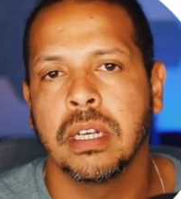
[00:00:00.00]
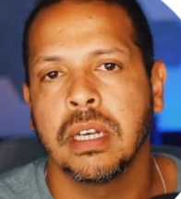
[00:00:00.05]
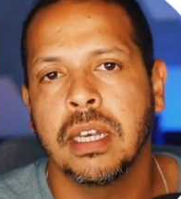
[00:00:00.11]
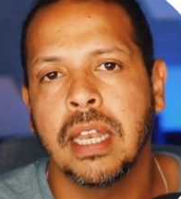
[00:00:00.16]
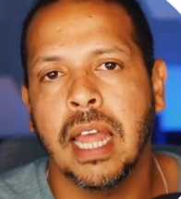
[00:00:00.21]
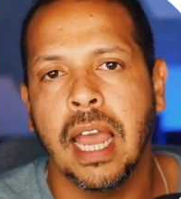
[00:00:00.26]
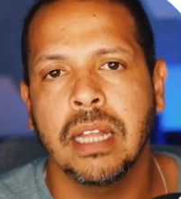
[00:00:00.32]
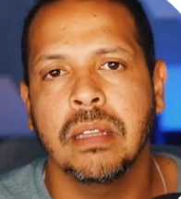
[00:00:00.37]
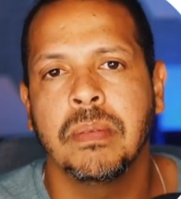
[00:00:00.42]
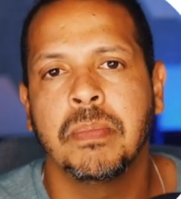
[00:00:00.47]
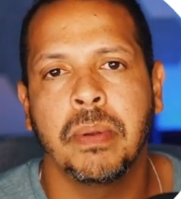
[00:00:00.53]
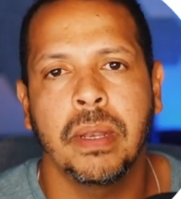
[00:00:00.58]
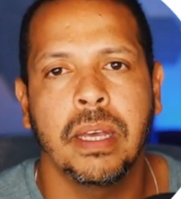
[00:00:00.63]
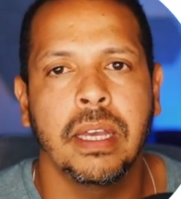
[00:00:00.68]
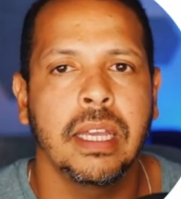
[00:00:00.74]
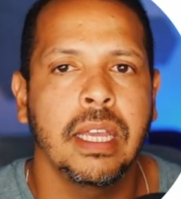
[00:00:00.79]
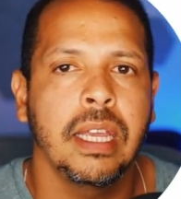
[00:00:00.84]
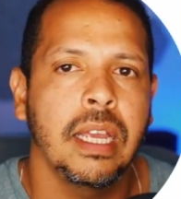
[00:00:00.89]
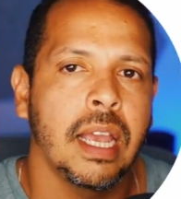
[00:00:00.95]
That
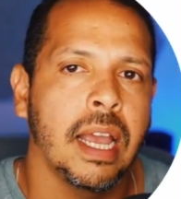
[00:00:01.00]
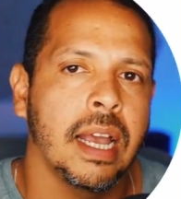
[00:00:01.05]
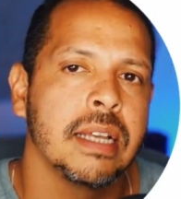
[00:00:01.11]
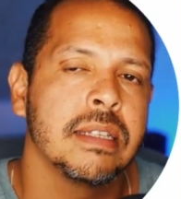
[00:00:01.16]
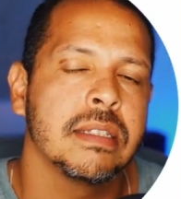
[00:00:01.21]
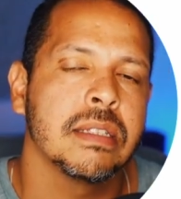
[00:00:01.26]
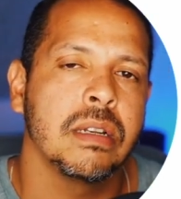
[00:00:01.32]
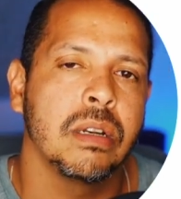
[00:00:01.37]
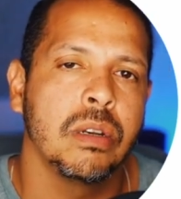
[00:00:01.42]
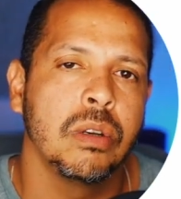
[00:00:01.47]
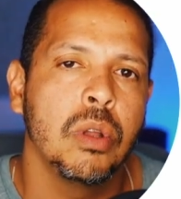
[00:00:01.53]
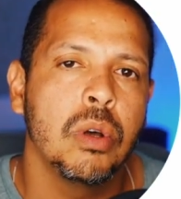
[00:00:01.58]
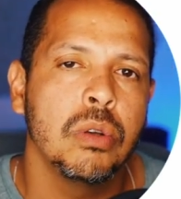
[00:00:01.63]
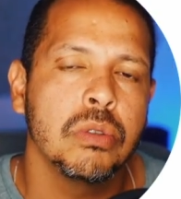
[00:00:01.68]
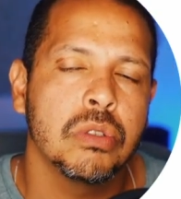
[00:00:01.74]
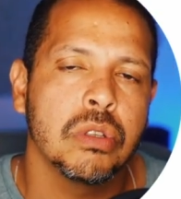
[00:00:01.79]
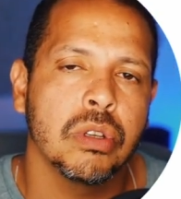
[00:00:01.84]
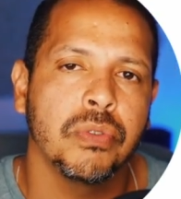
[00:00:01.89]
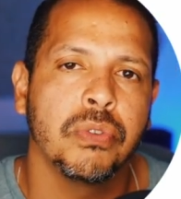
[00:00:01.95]
plugin has
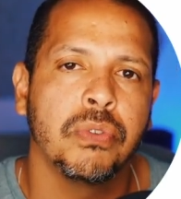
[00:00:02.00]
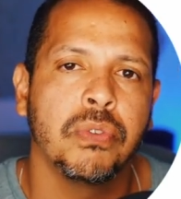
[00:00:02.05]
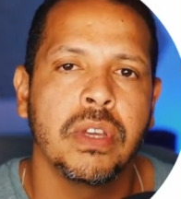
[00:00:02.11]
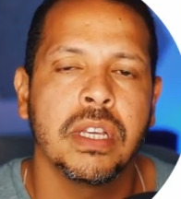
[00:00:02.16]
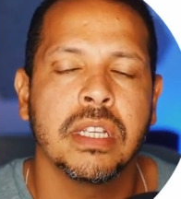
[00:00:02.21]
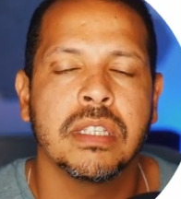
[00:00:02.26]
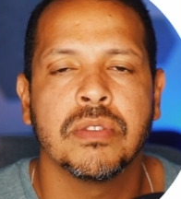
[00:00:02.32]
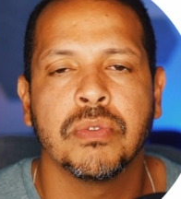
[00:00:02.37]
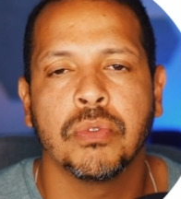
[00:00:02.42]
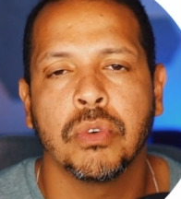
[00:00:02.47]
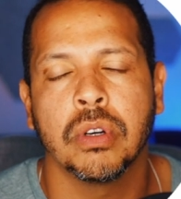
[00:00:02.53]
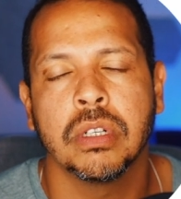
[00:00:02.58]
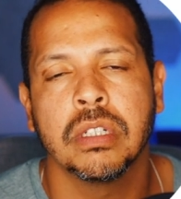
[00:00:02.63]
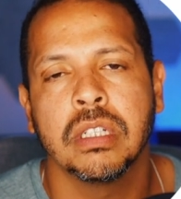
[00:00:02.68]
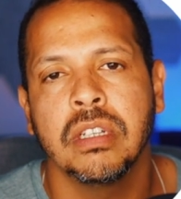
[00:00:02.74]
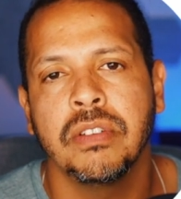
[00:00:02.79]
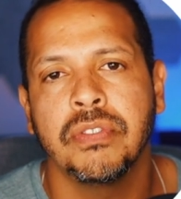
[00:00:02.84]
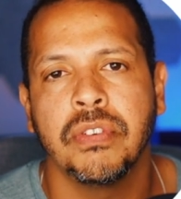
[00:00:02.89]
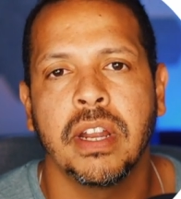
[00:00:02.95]
loads of fixes for
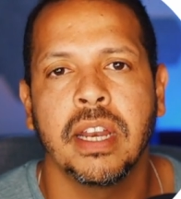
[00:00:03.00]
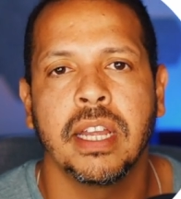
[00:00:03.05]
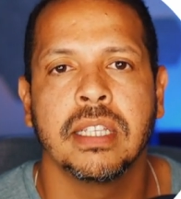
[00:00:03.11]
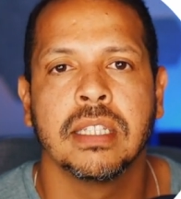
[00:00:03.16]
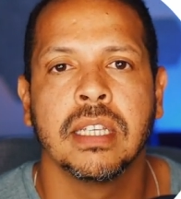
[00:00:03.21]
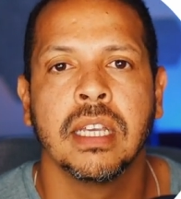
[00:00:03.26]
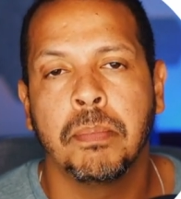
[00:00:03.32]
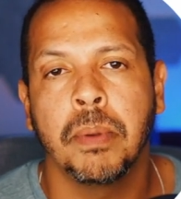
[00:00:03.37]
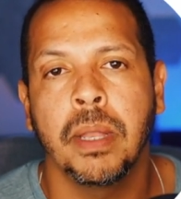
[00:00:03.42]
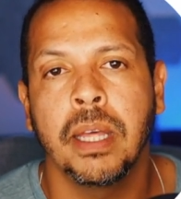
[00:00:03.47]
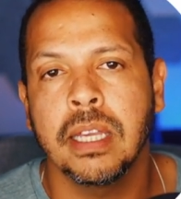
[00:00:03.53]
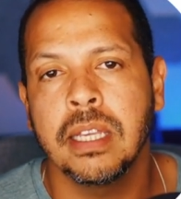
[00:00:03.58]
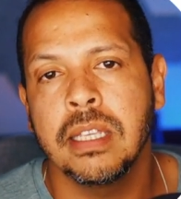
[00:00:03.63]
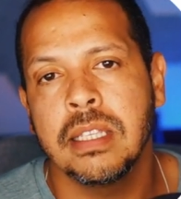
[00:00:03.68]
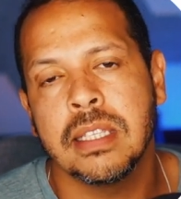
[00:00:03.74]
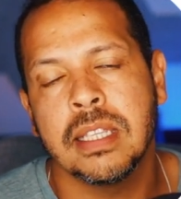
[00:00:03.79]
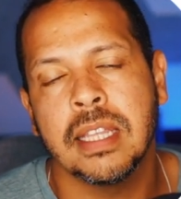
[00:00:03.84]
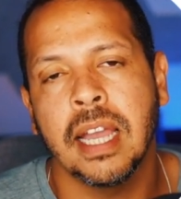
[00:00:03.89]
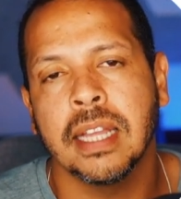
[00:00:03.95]
different
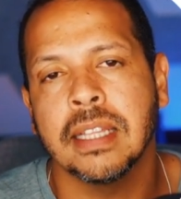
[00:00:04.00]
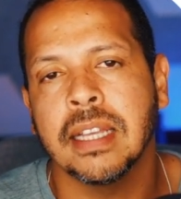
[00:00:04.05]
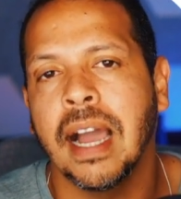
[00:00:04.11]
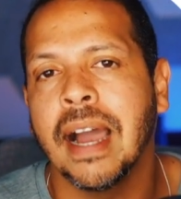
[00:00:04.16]
plugins that